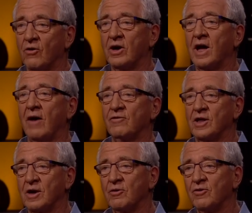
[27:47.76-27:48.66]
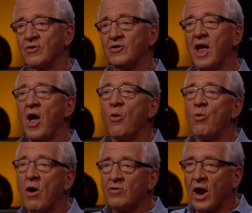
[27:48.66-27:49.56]
looking after their interests.
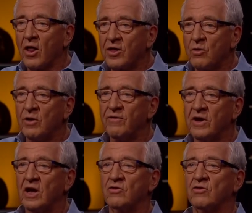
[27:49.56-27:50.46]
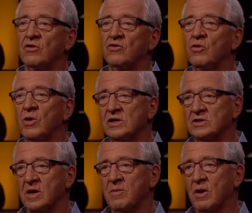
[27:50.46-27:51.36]
Well done. I think we forget too
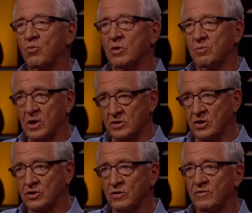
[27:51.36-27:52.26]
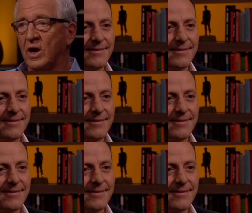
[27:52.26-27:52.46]
easily about what blokes like you have